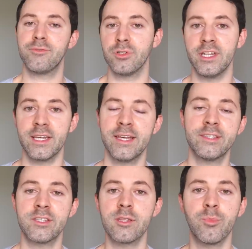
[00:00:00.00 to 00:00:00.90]
Lena
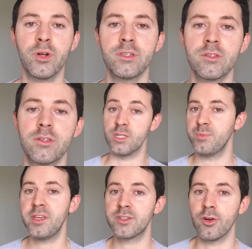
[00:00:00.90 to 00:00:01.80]
kisses the prince, he
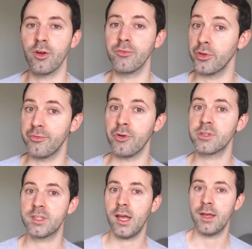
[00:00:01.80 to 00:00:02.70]
speaks to her for the
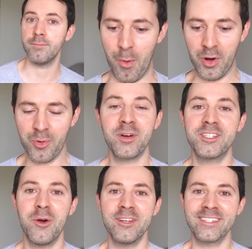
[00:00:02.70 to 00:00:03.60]
first time. I wonder what he's
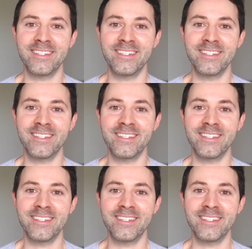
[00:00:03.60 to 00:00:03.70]
going to